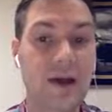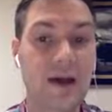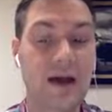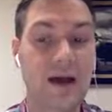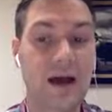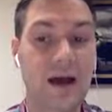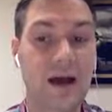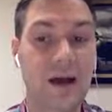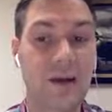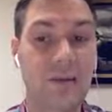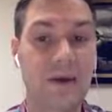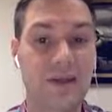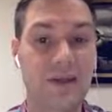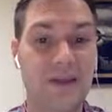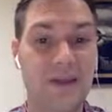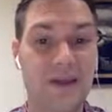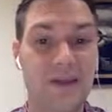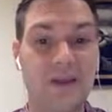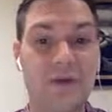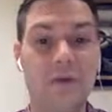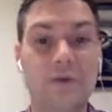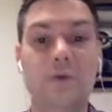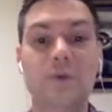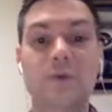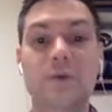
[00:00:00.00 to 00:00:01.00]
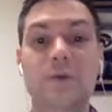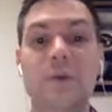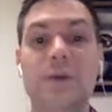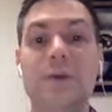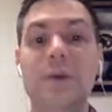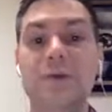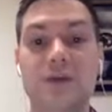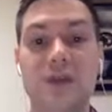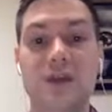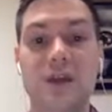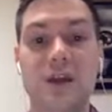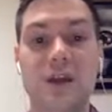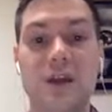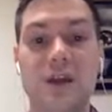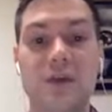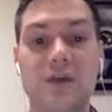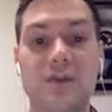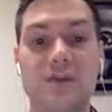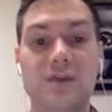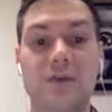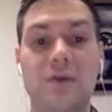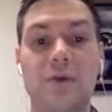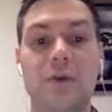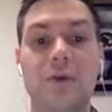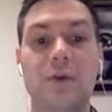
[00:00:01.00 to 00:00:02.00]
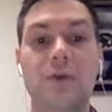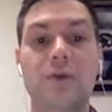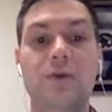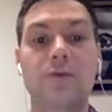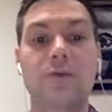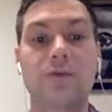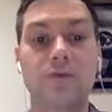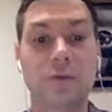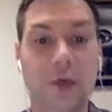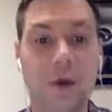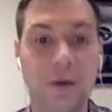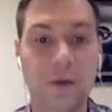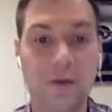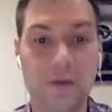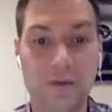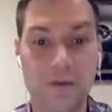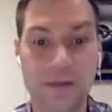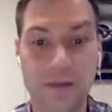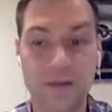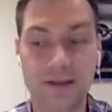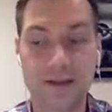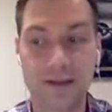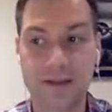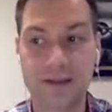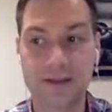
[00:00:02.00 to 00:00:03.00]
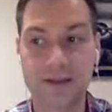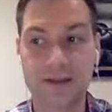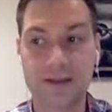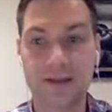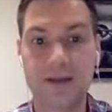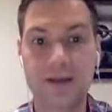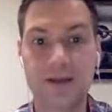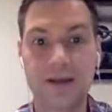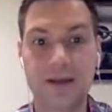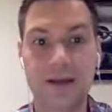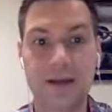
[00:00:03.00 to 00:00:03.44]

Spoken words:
and they can really change the whole flow of the lesson